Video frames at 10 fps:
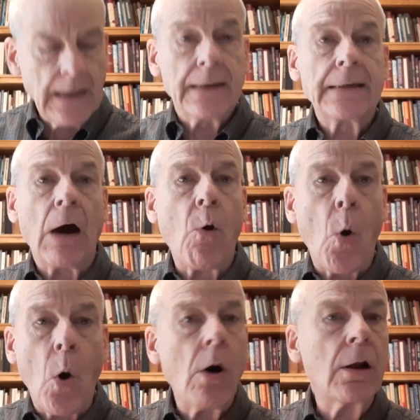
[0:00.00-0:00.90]
Now,
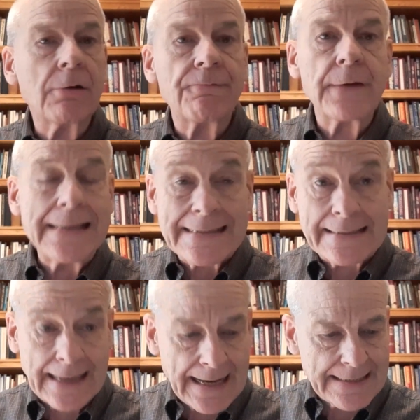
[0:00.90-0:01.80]
all of these
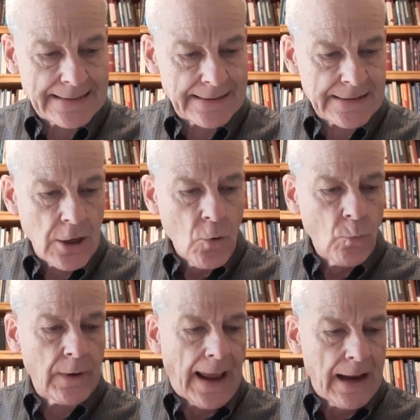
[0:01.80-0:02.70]
changes
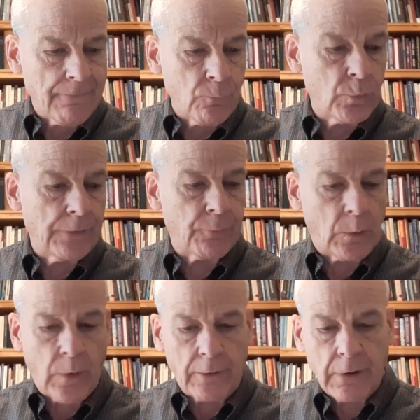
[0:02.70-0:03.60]
would have
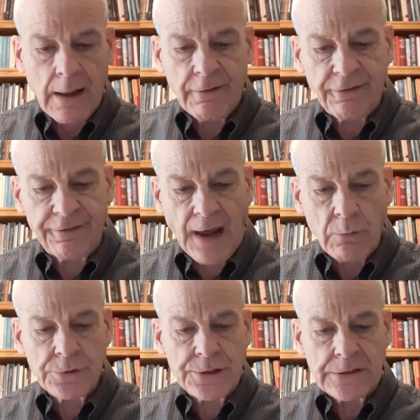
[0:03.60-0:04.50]
required
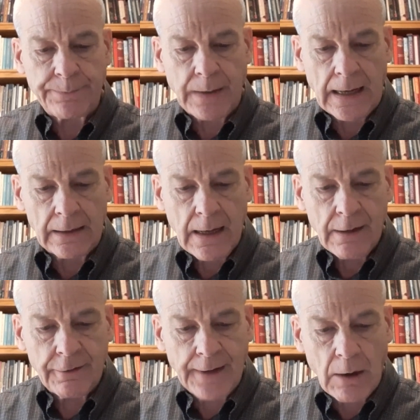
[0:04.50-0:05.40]
thousands upon
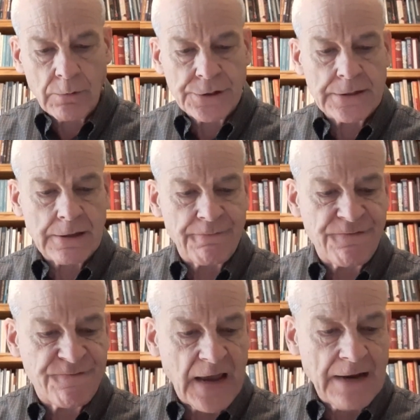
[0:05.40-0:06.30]
thousands of
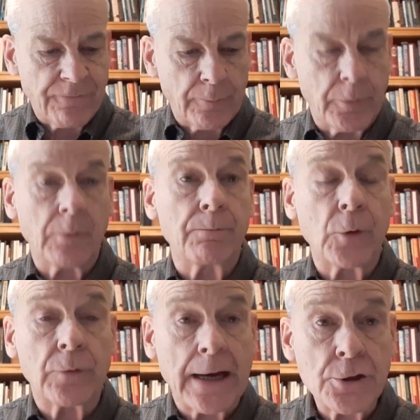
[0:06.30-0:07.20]
favorable
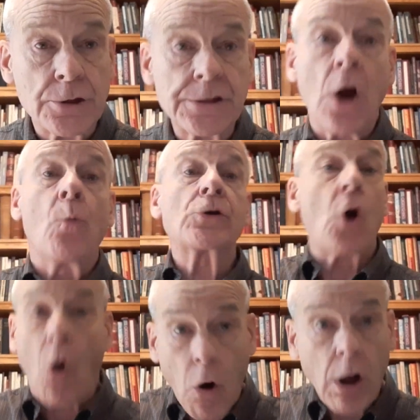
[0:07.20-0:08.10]
mutations, which
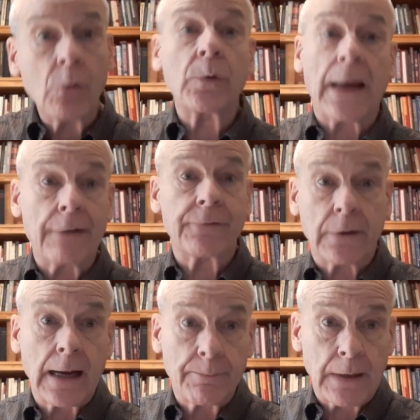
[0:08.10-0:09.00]
all would have to
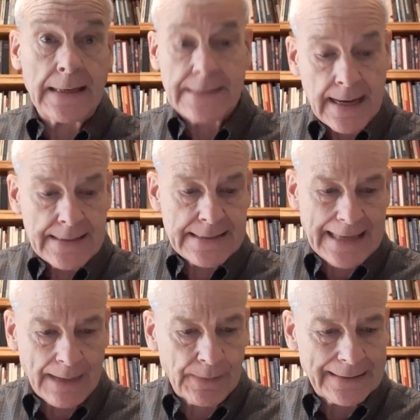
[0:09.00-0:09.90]
take place
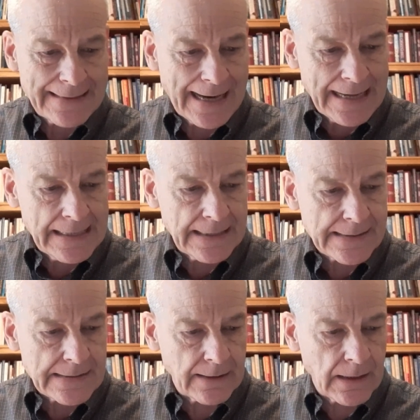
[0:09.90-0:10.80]

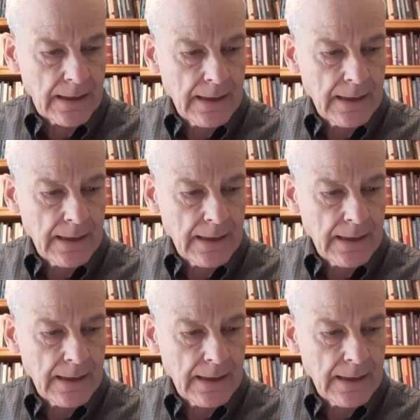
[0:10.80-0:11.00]
simultaneously.